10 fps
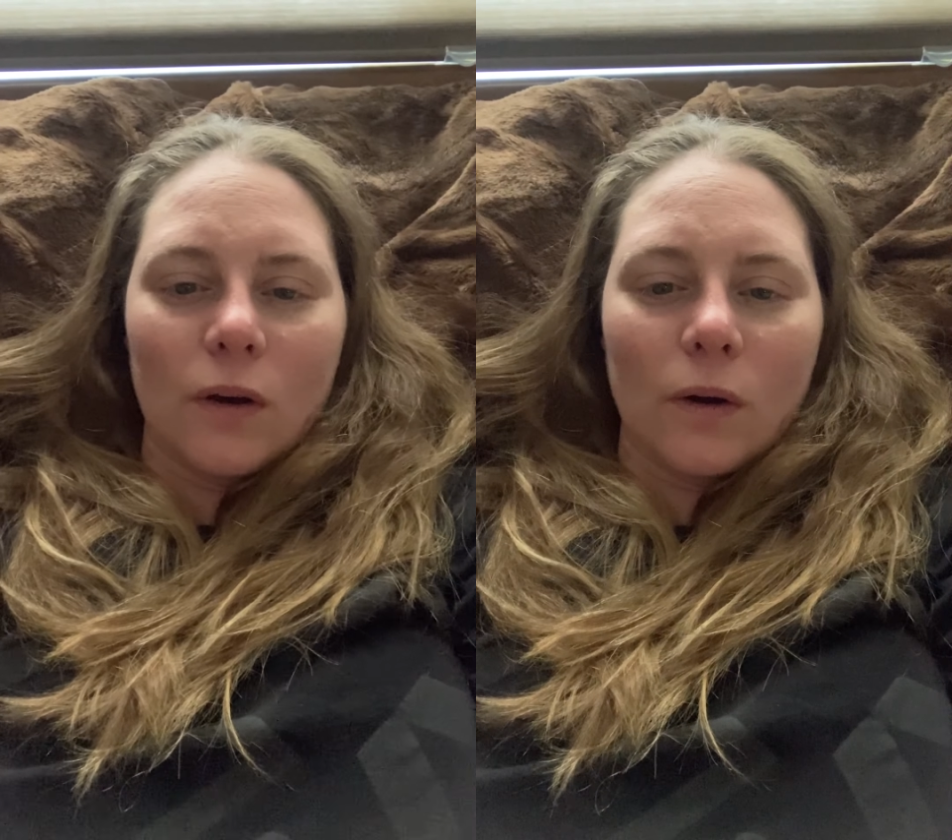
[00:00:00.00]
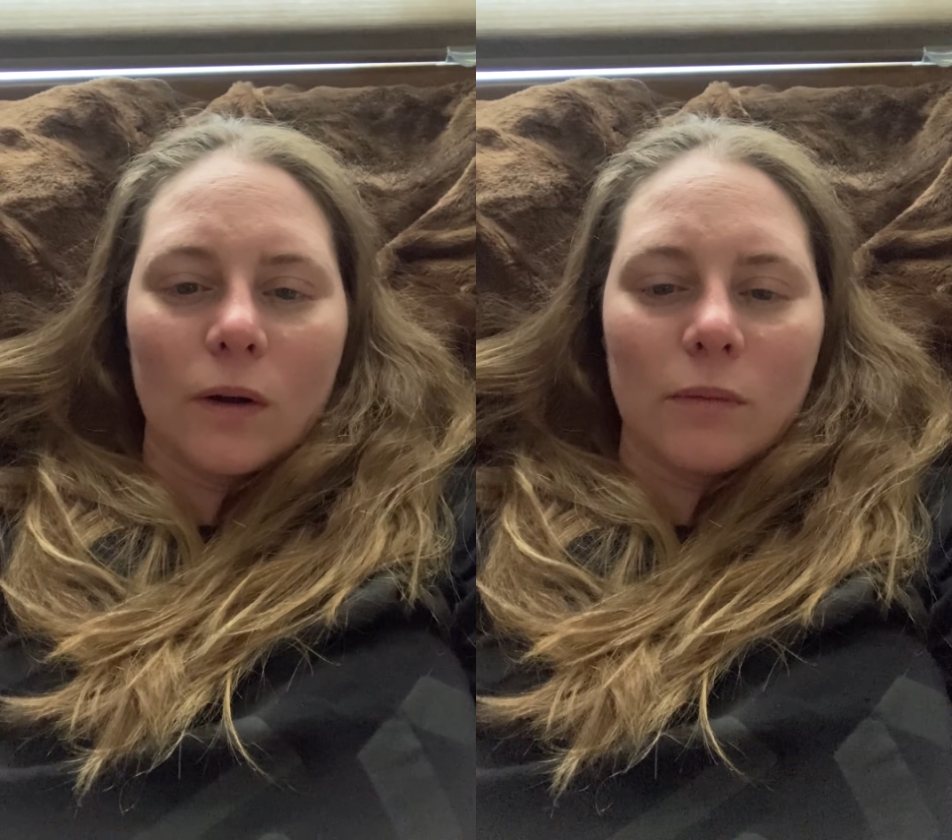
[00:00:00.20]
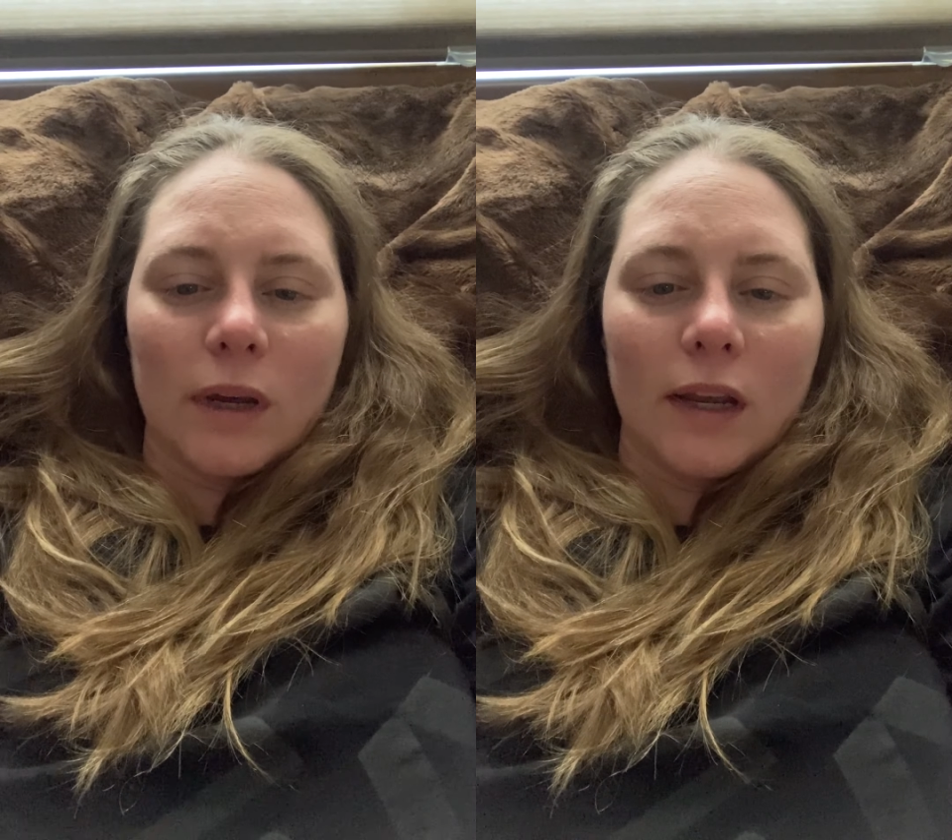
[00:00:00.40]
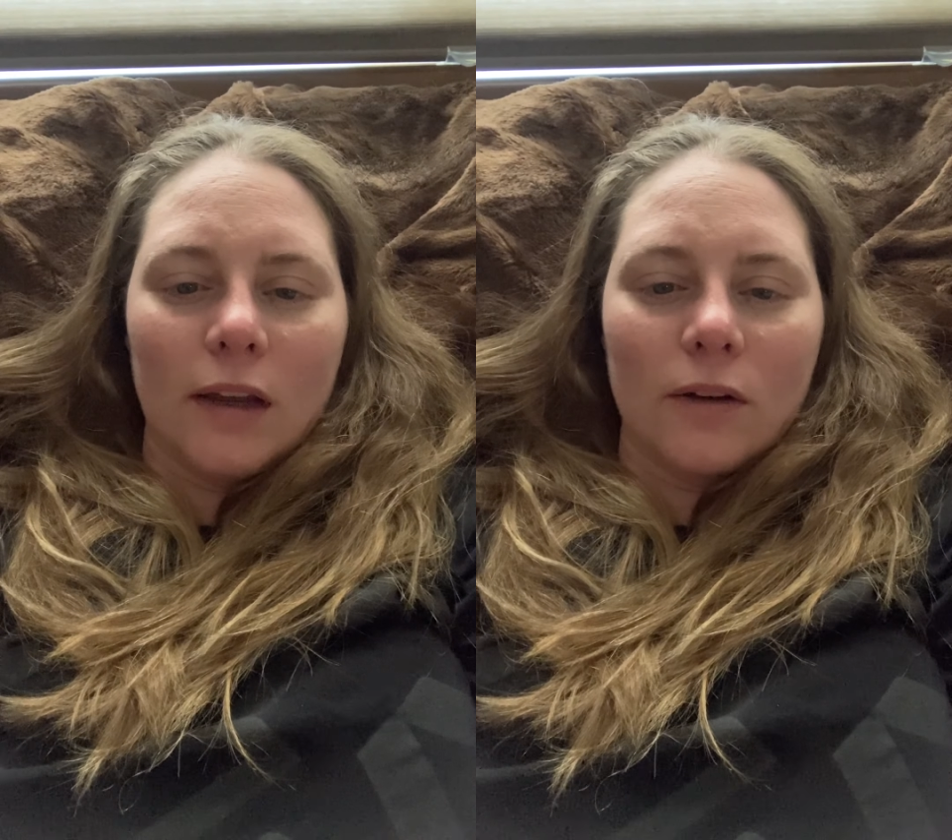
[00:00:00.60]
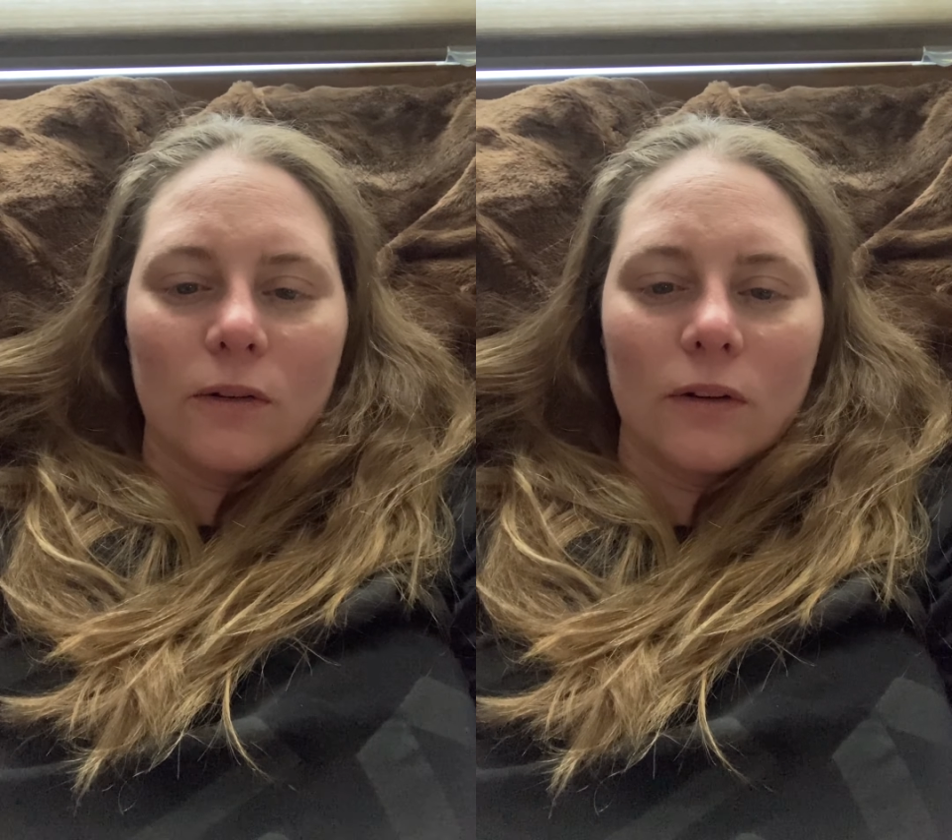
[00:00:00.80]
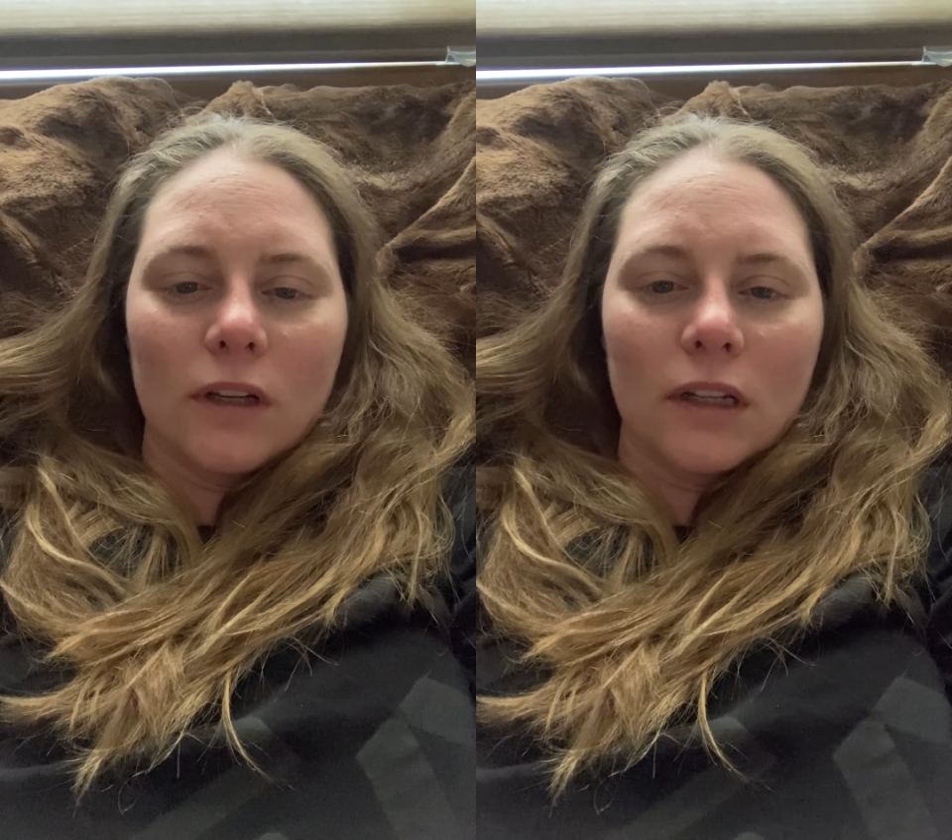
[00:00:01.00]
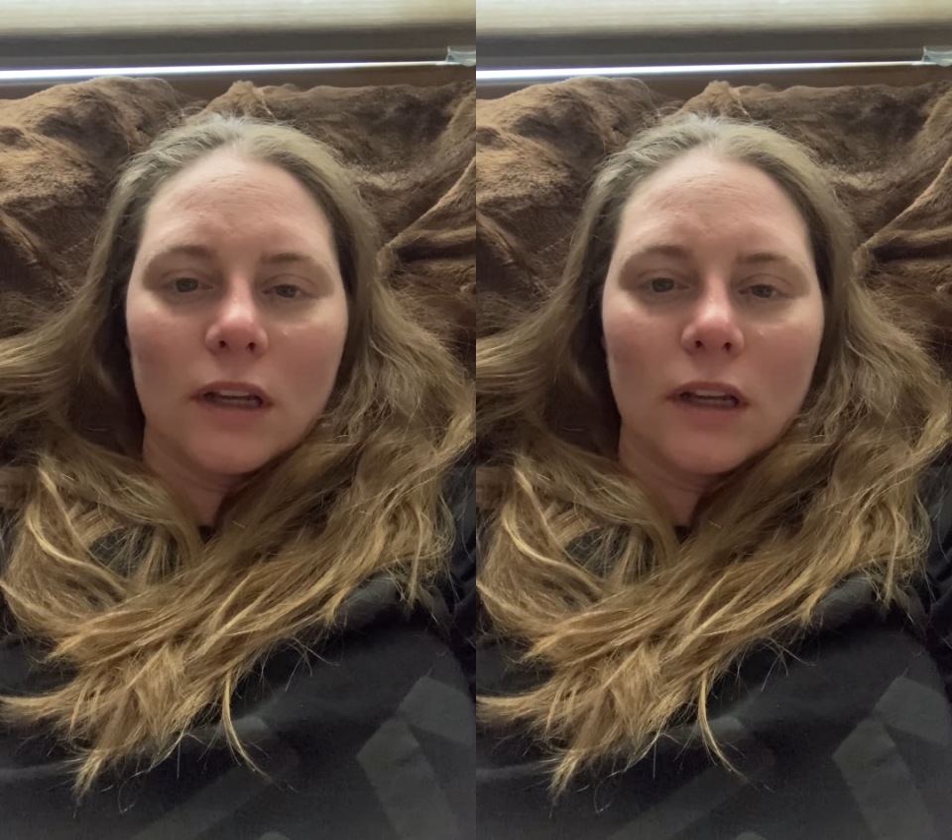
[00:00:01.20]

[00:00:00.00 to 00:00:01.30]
on my ankle and